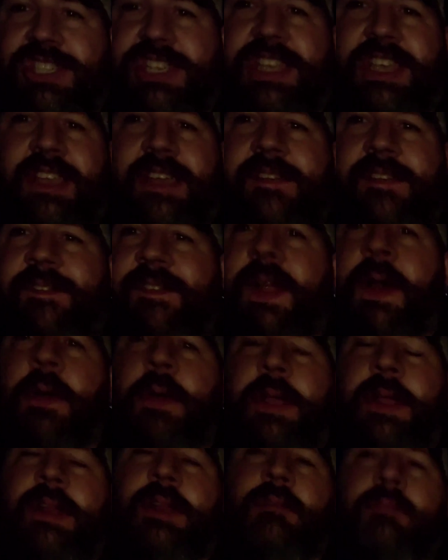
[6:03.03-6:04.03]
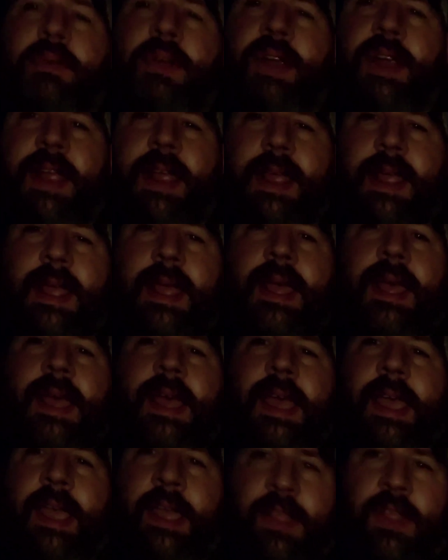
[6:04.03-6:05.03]
seeing floating debris
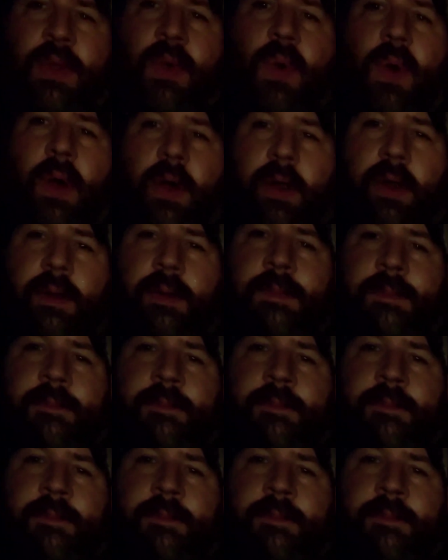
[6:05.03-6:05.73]
in the water.